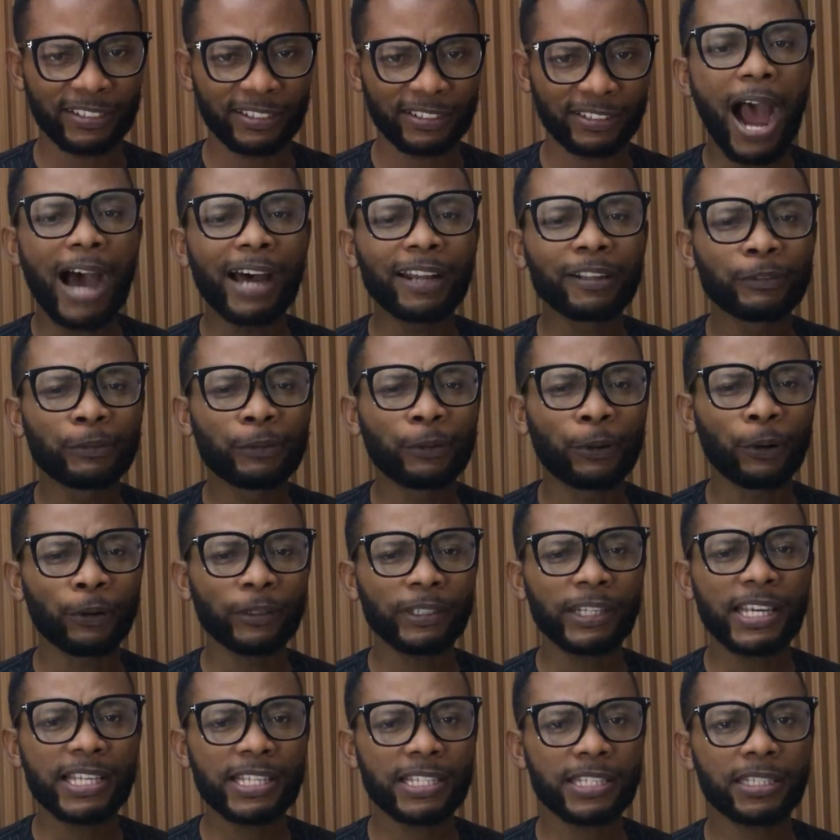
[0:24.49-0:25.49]
And
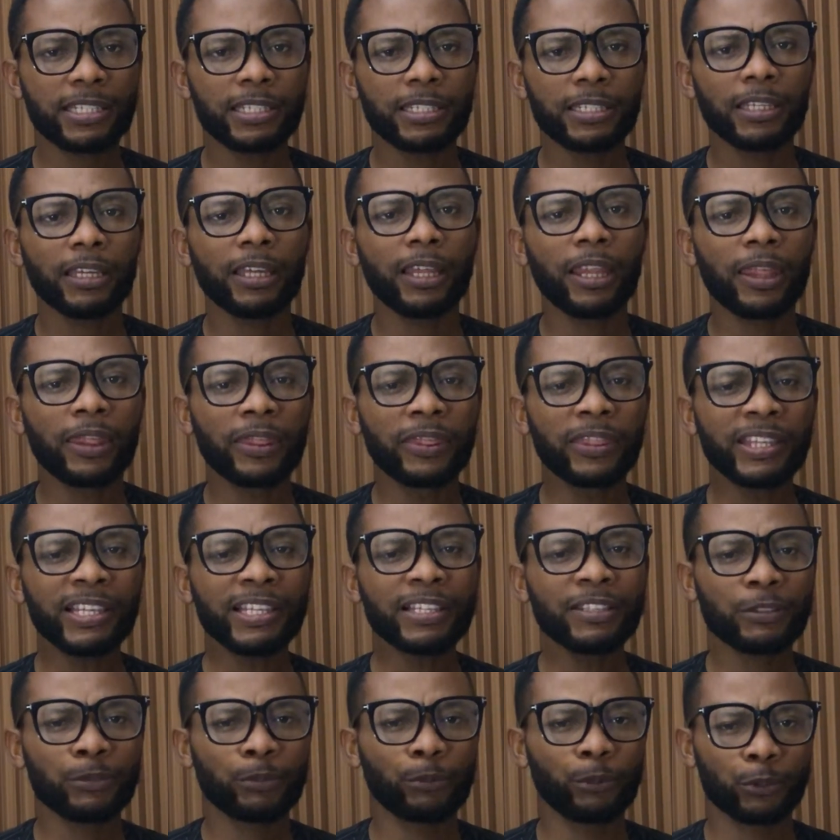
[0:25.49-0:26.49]
honestly,
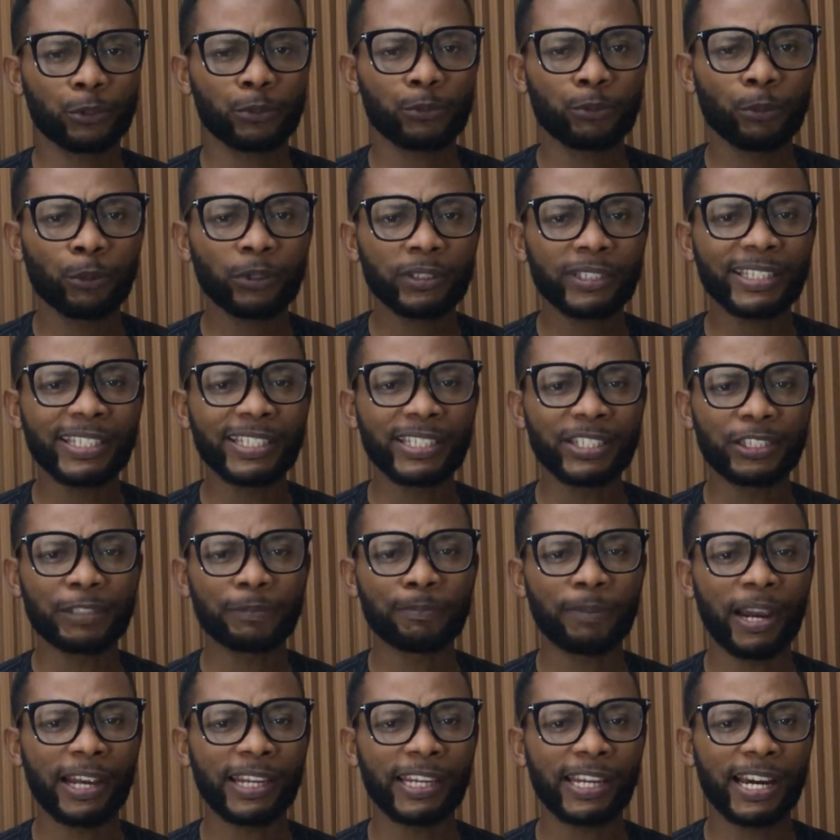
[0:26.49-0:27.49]
this was what
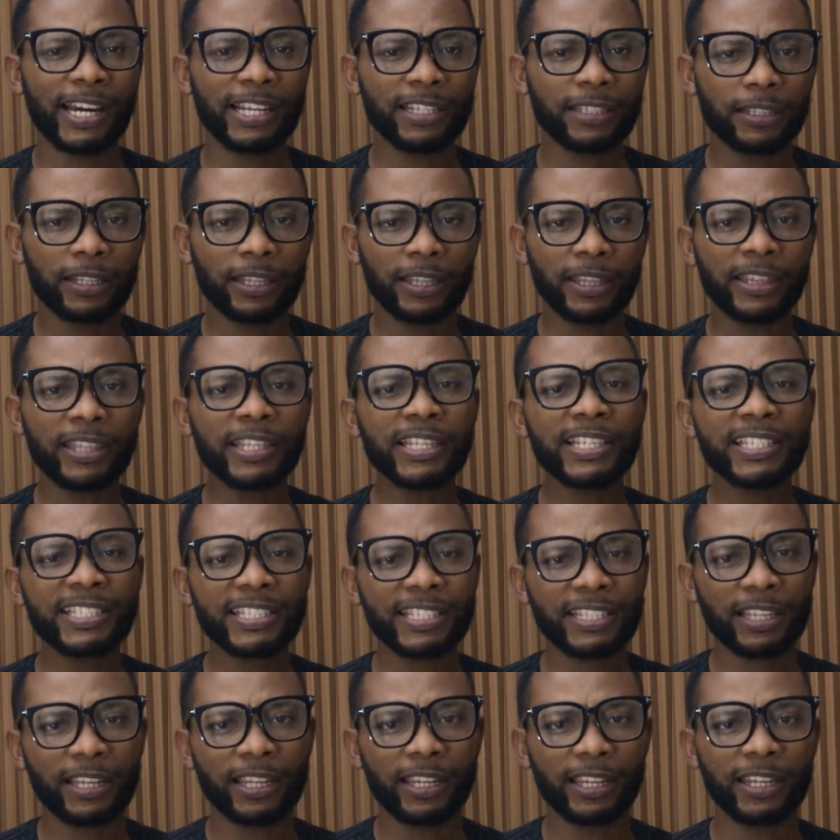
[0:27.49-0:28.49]
inspired
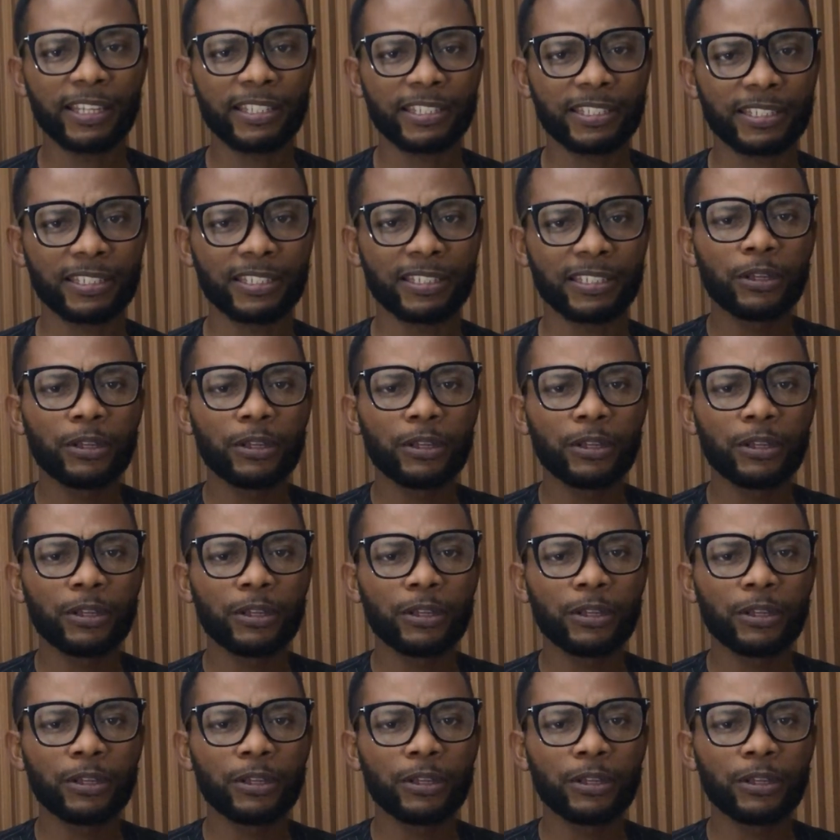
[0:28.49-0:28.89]
this lesson.